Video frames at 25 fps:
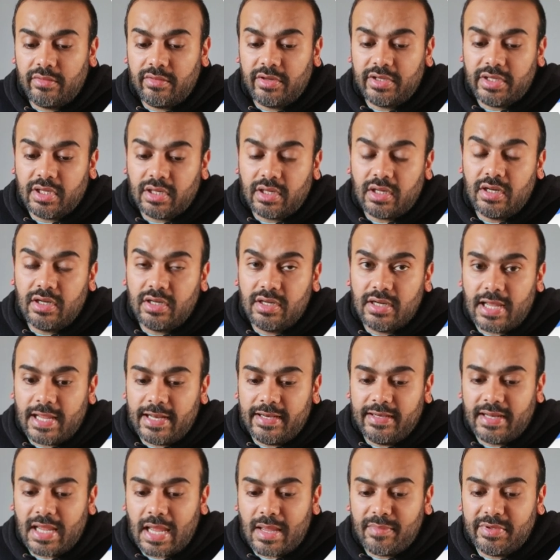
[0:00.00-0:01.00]
the return
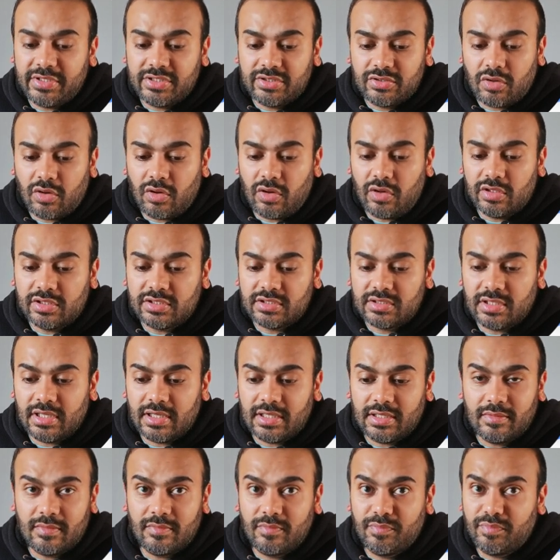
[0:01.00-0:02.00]
and damage cost
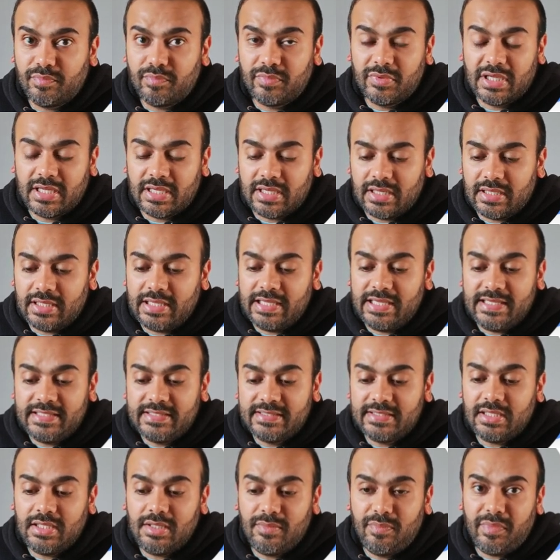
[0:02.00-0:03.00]
can
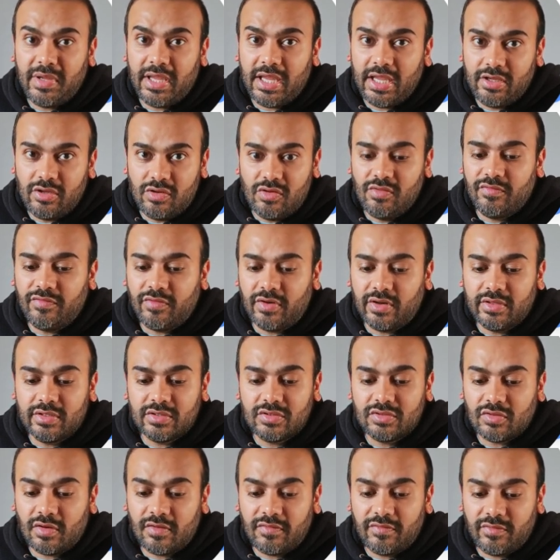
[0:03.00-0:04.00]
easily pay you for
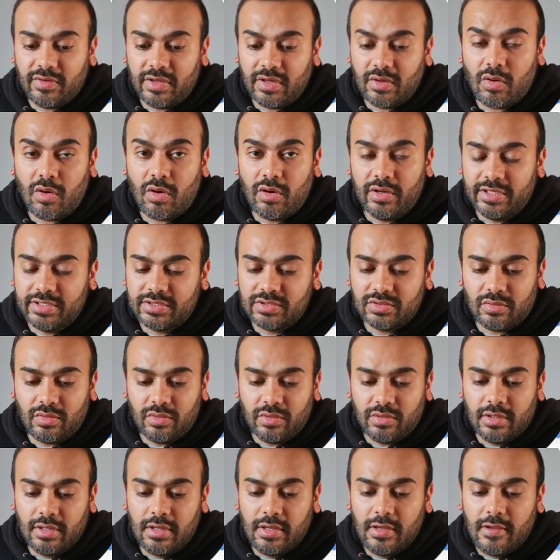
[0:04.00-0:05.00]
the software on its
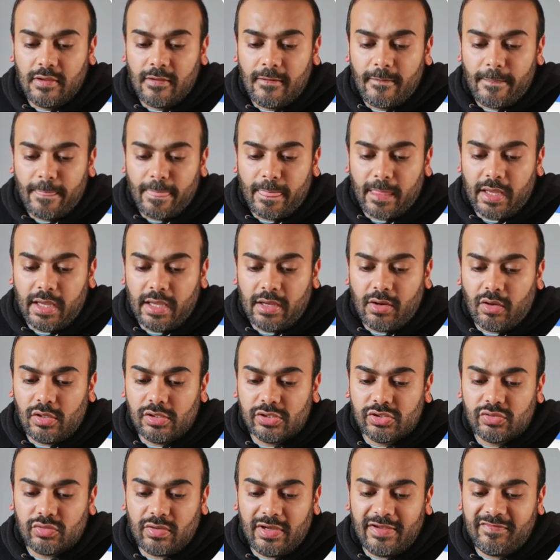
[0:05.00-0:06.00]
own.
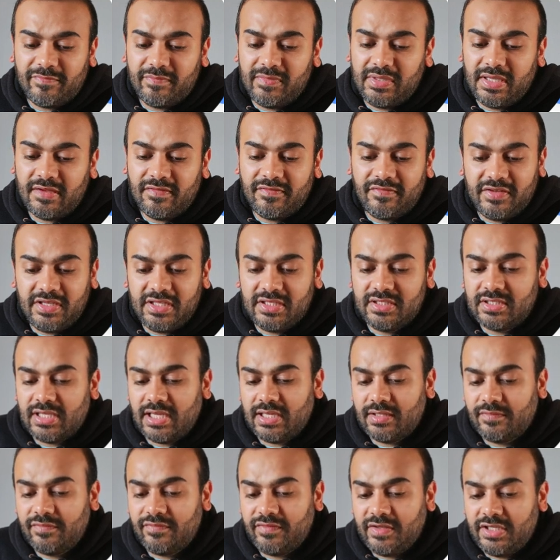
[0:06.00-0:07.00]
Also, FBA
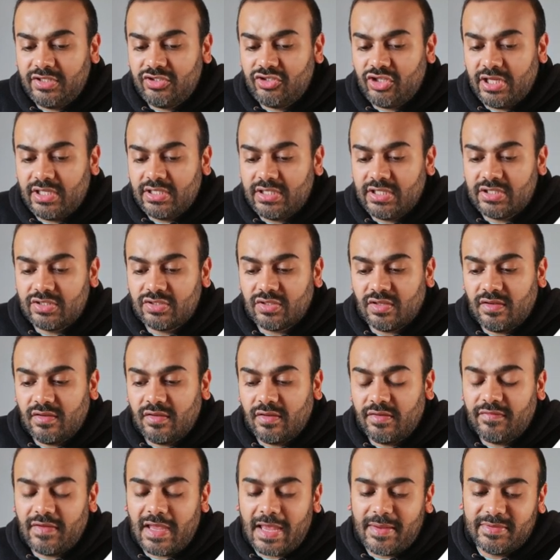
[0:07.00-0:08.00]
fee changes.
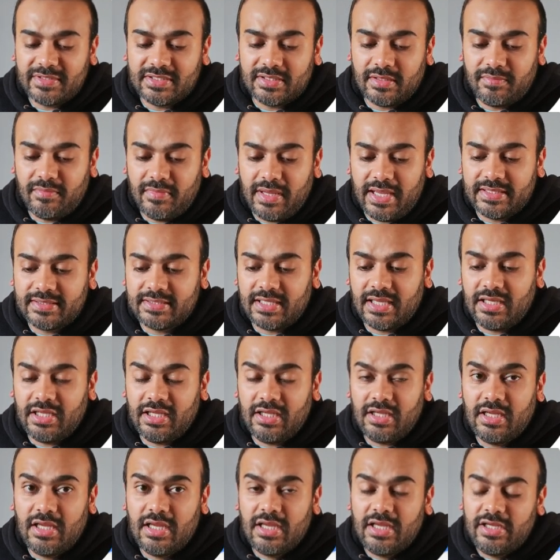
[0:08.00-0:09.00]
If Amazon makes
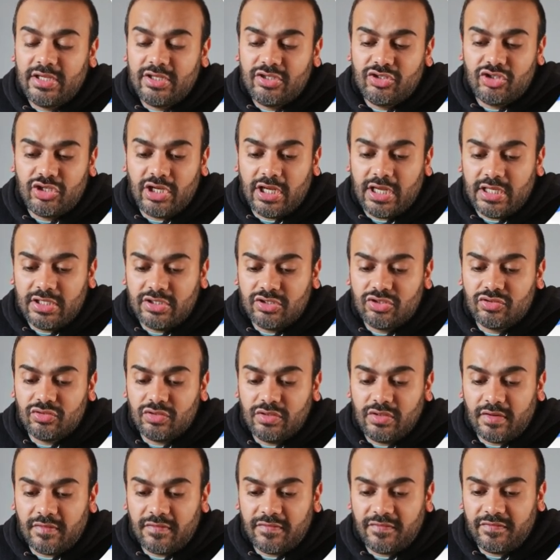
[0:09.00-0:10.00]
any change
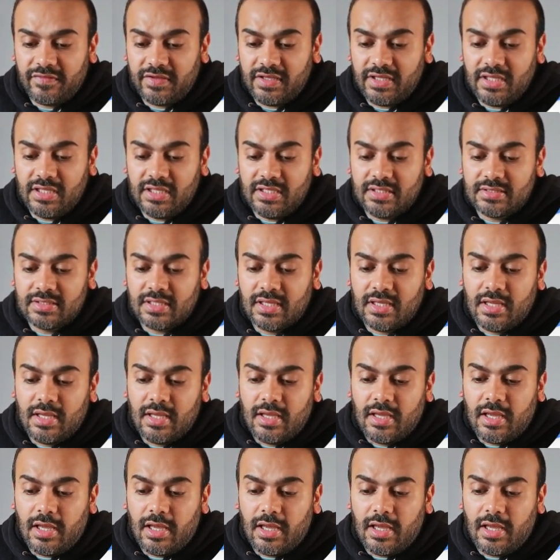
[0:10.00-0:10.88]
to your fees,